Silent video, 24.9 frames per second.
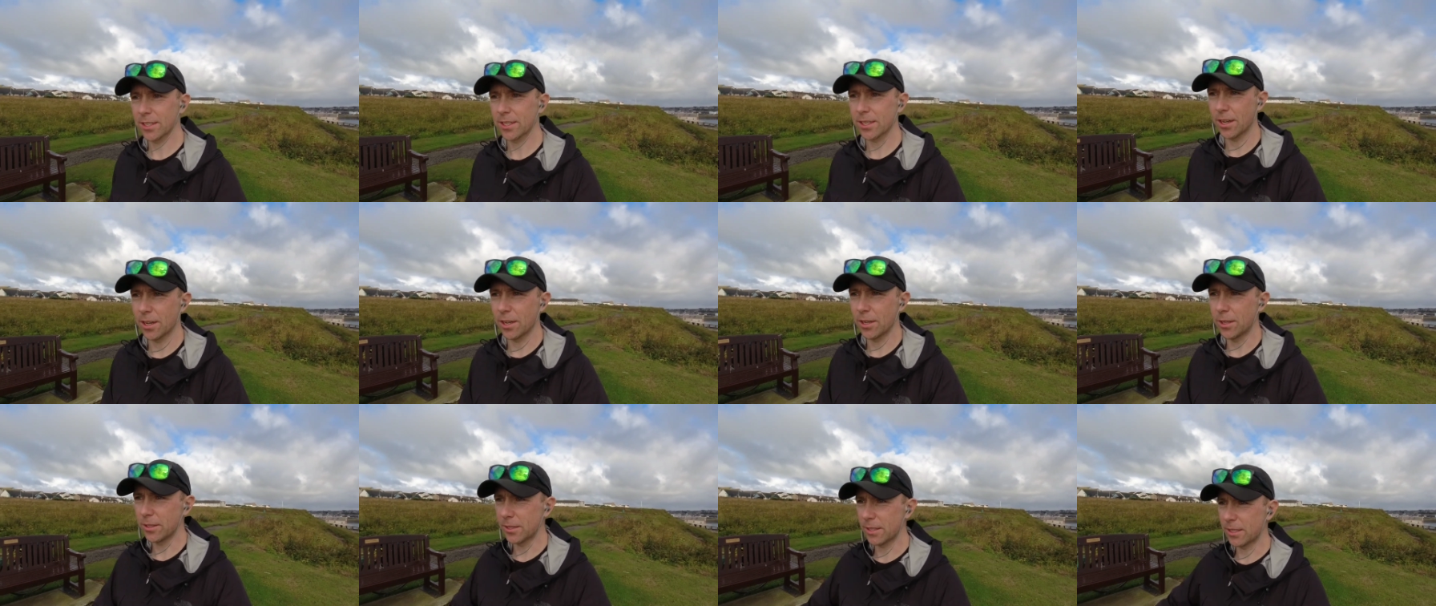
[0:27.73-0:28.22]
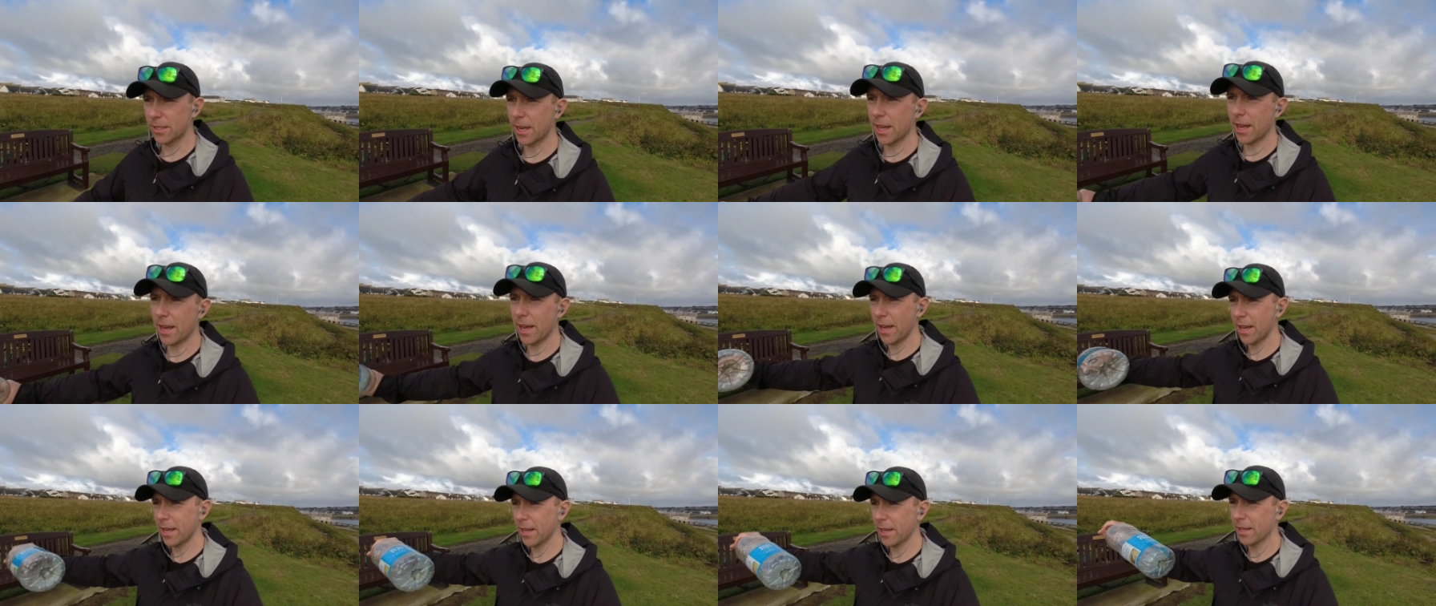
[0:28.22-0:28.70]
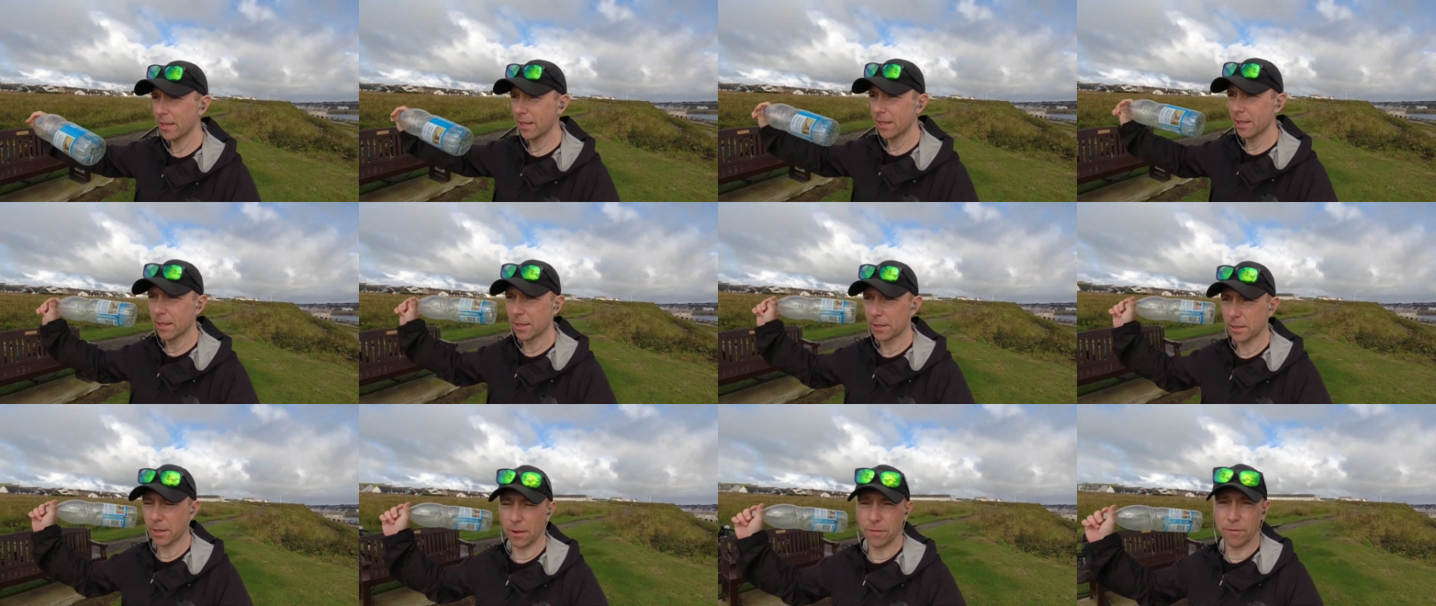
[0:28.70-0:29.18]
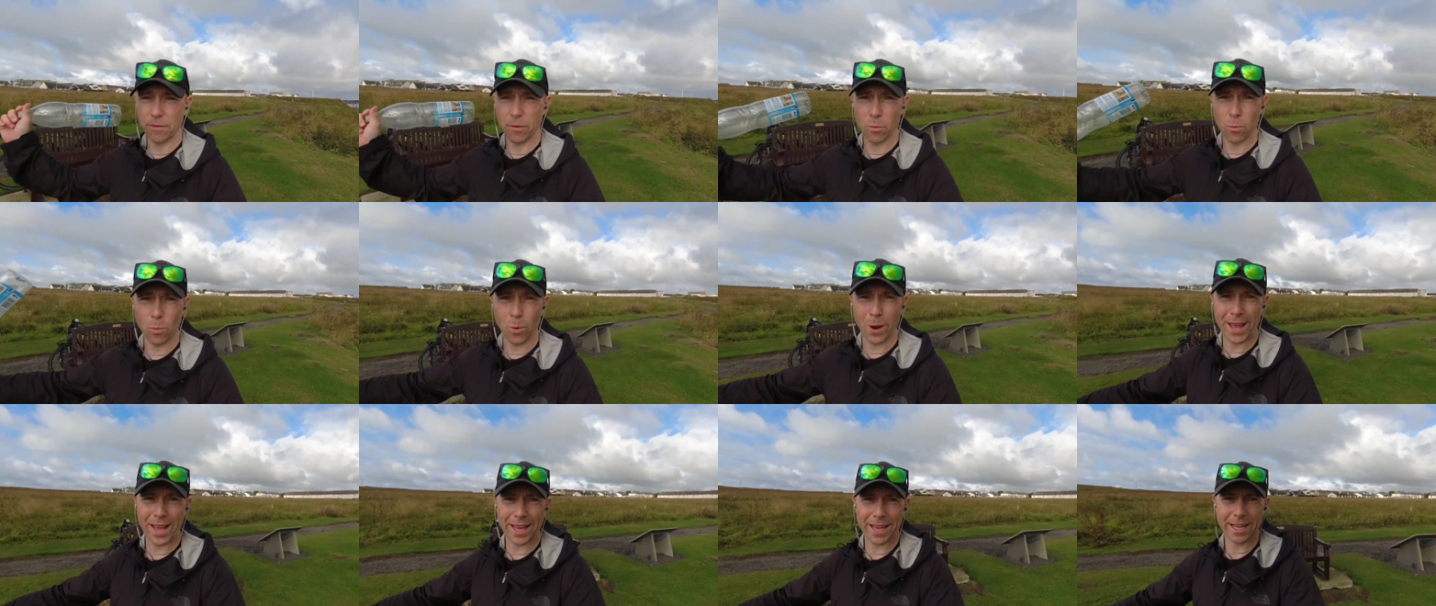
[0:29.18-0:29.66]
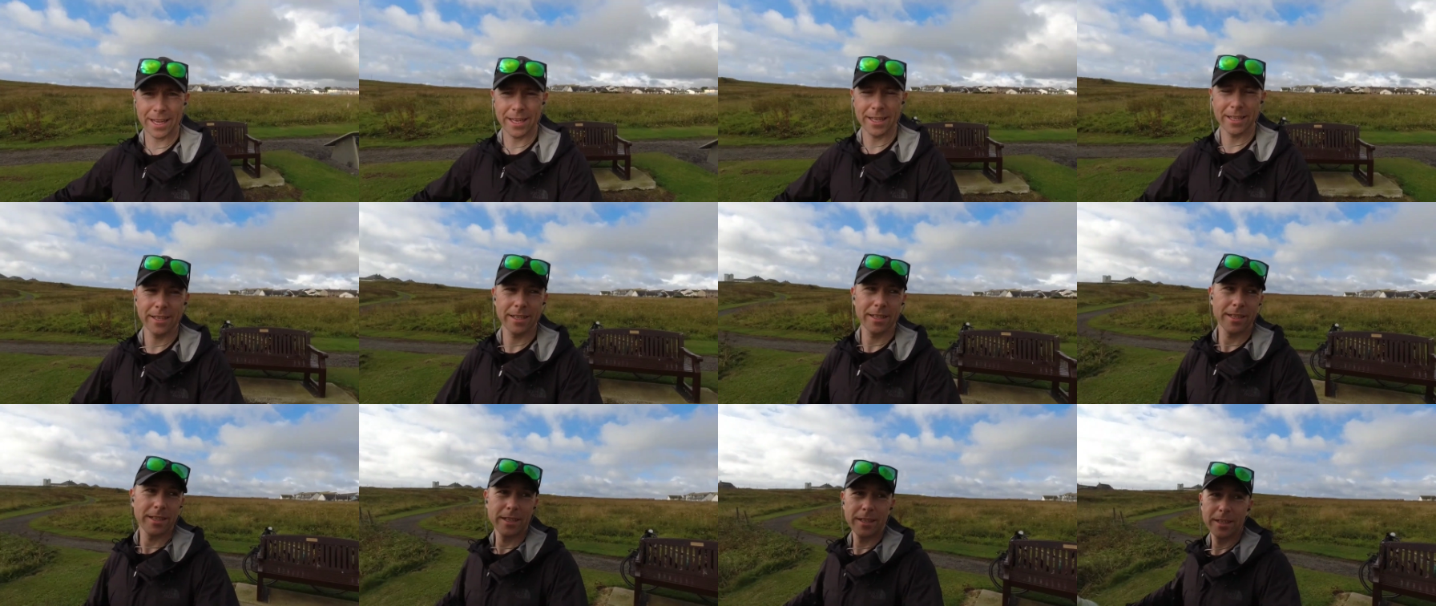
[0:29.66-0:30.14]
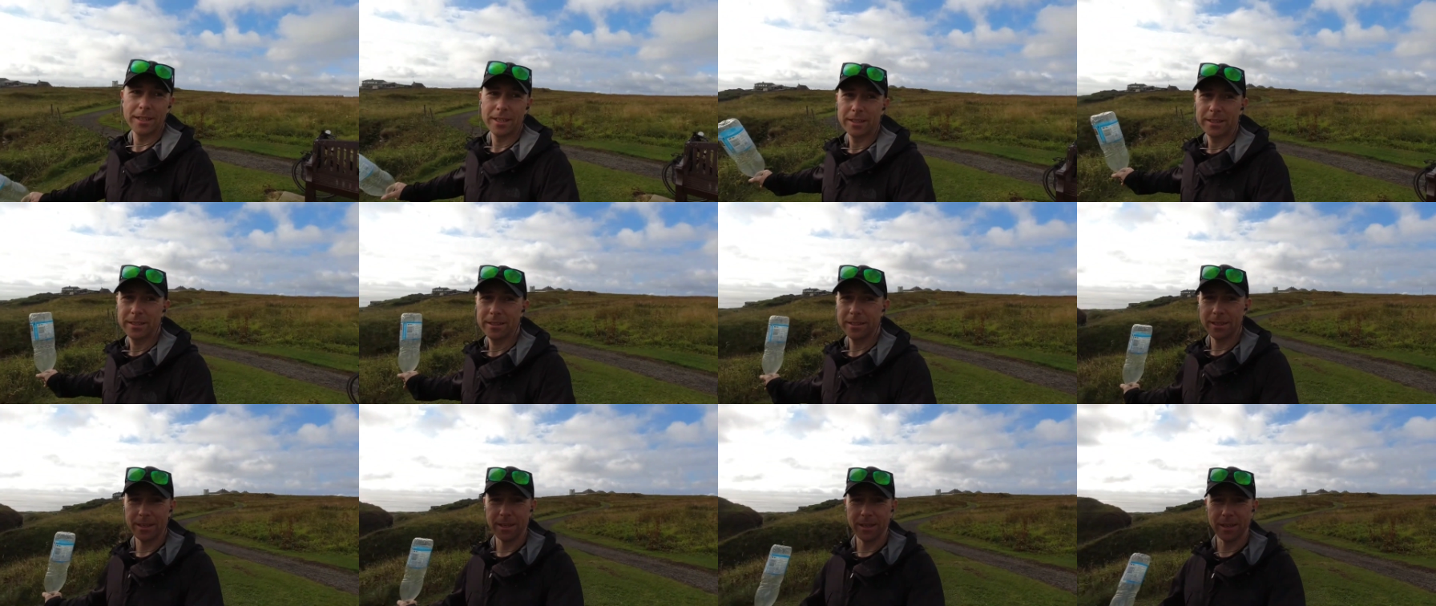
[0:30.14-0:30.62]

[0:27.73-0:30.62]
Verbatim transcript: so today going from Wick to